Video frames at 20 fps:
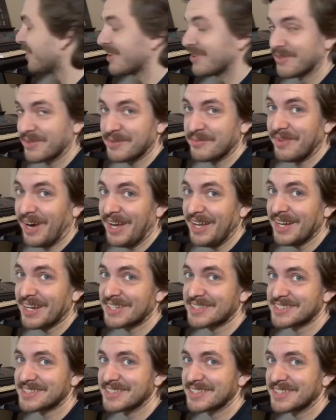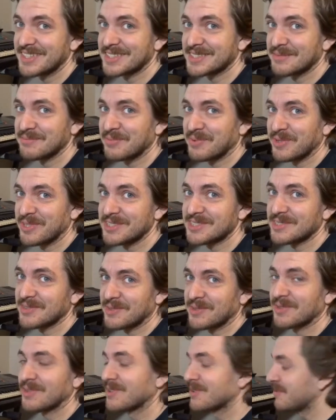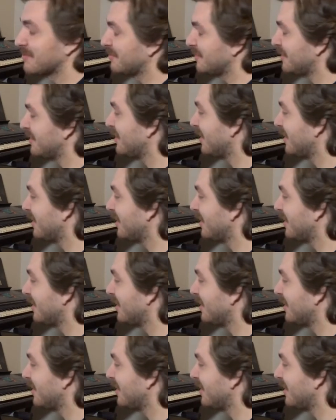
We might actually get some points, or we'll